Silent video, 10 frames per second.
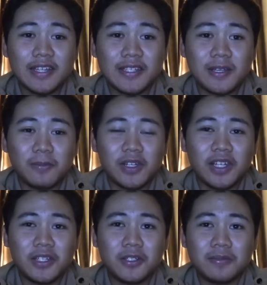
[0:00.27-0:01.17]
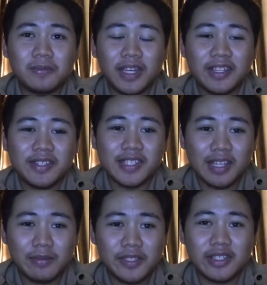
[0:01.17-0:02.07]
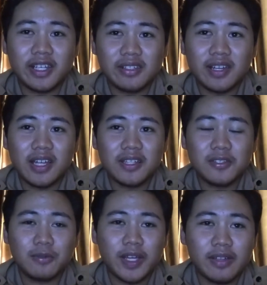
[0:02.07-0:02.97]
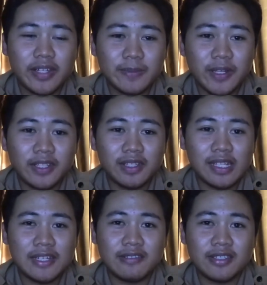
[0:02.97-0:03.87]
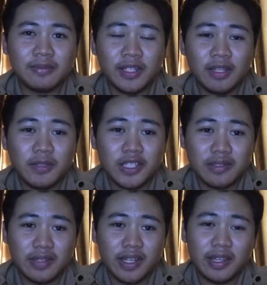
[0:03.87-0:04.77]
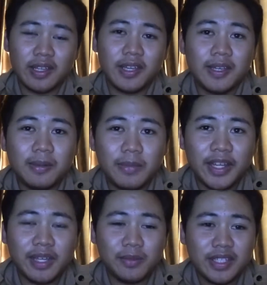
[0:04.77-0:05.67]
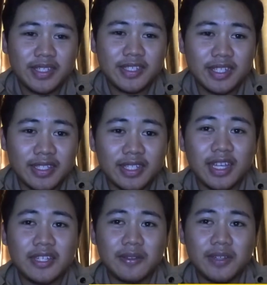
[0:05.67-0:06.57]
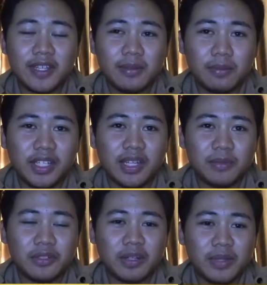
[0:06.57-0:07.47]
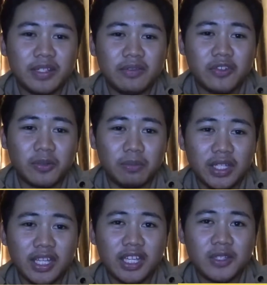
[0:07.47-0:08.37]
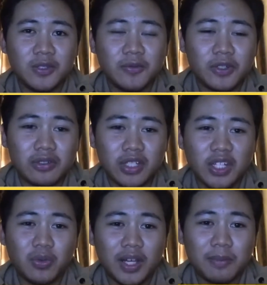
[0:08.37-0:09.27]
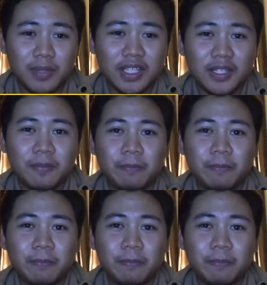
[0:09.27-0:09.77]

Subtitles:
Assalamualaikum and Salam Sejahtera to my respected lecturer, Madam Shazrin. My name is Izzat Aizuddin bin Abdurrahman from BA 2431B.